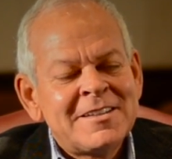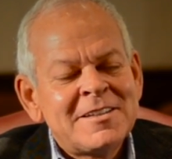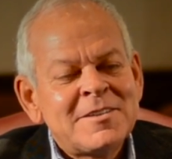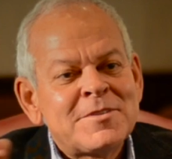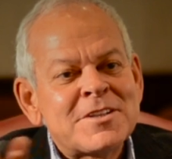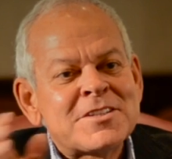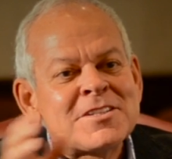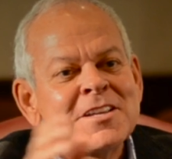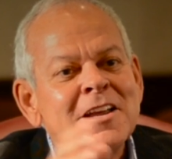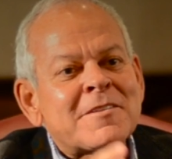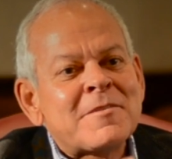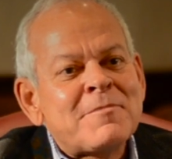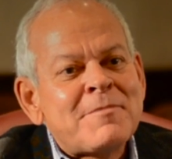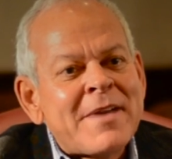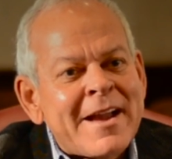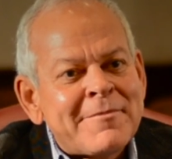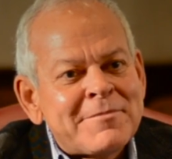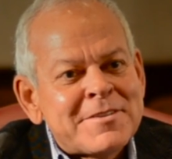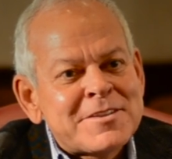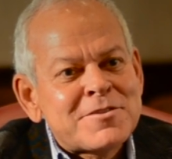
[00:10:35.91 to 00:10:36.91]
But Southern
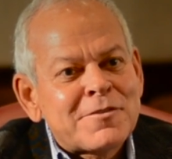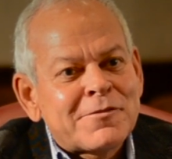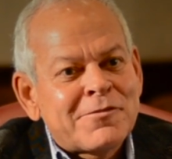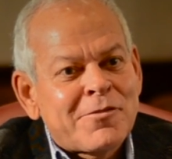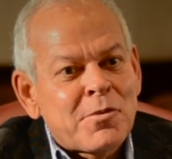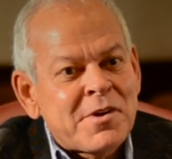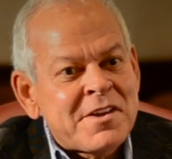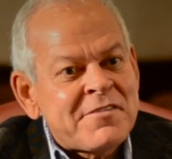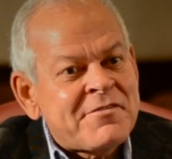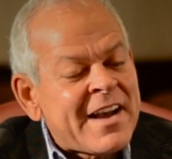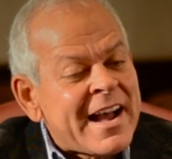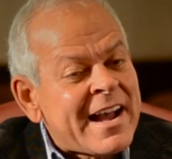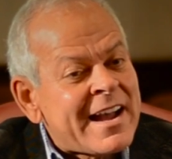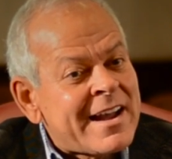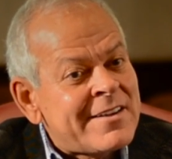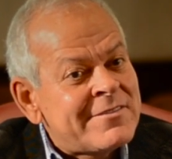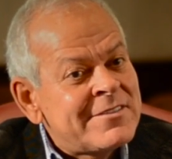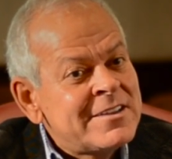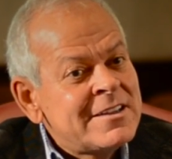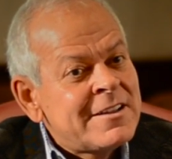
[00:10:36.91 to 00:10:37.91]
Baptists are
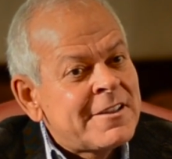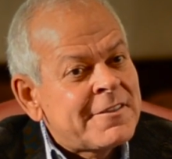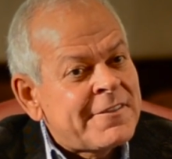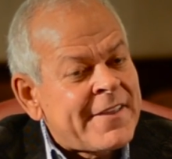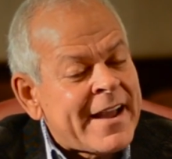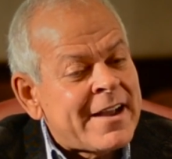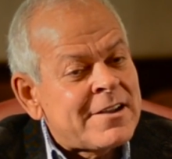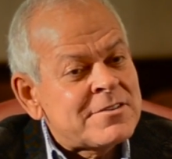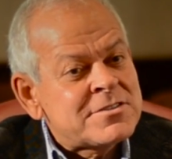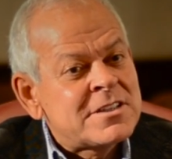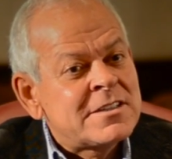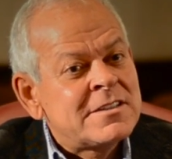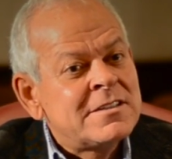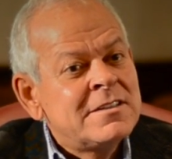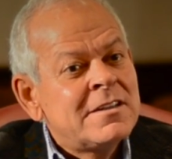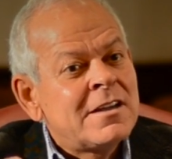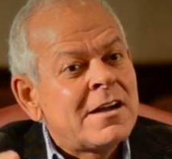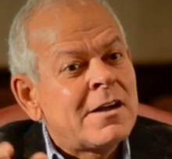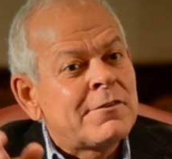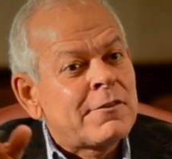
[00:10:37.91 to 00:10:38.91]
45,000
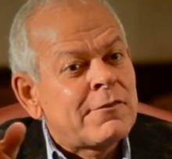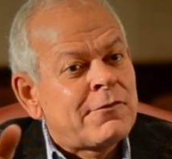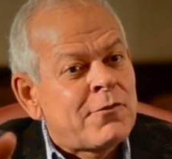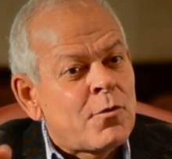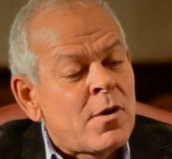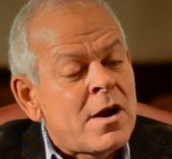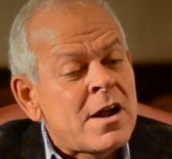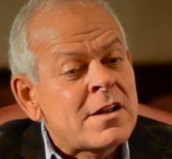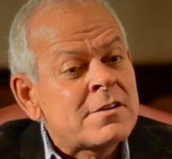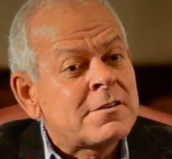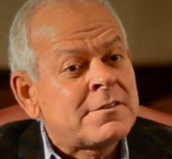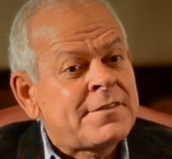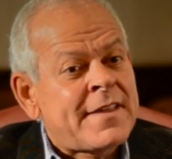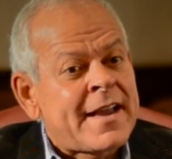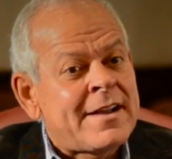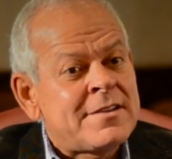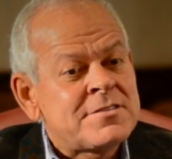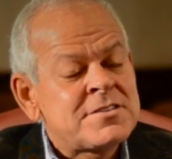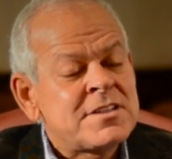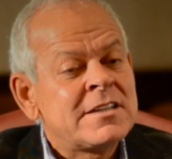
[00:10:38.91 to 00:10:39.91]
of the
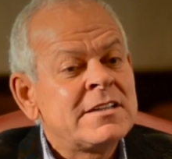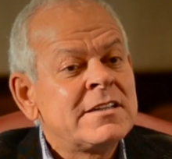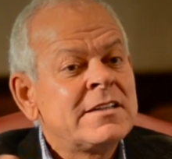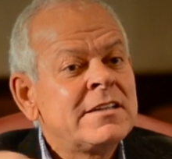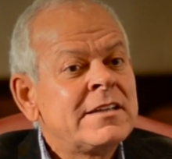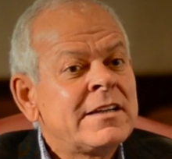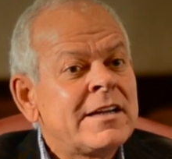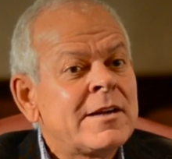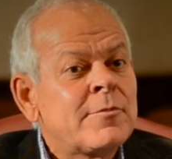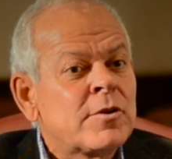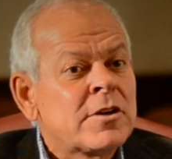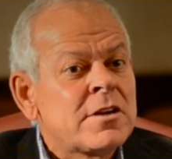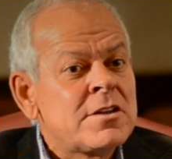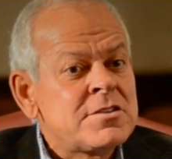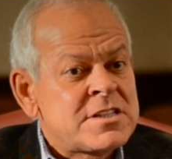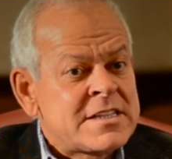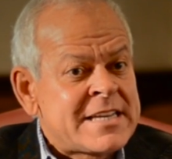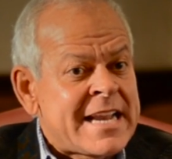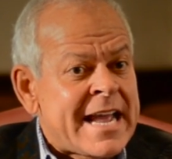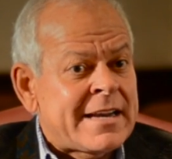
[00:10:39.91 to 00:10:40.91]
400,000, and we're
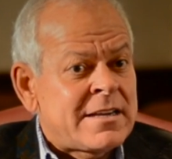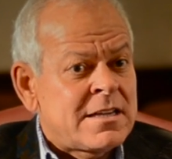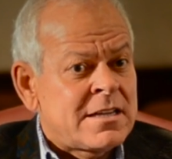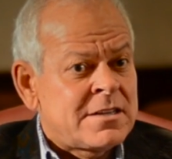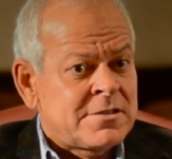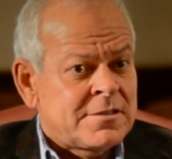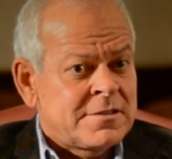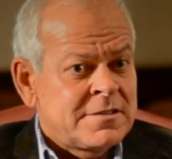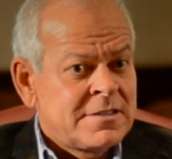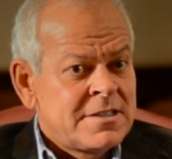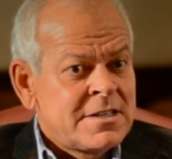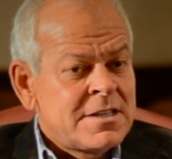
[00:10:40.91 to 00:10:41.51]
losing 900.